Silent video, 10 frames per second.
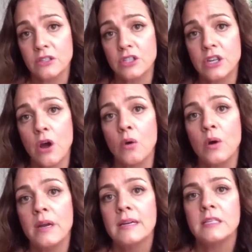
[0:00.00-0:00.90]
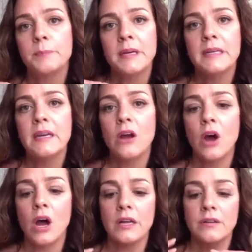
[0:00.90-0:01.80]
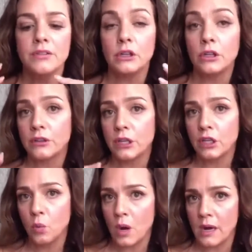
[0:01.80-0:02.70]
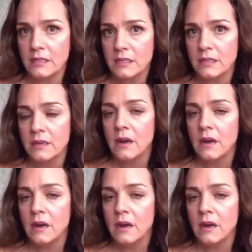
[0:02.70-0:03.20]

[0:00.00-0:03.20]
So depending on the look that you want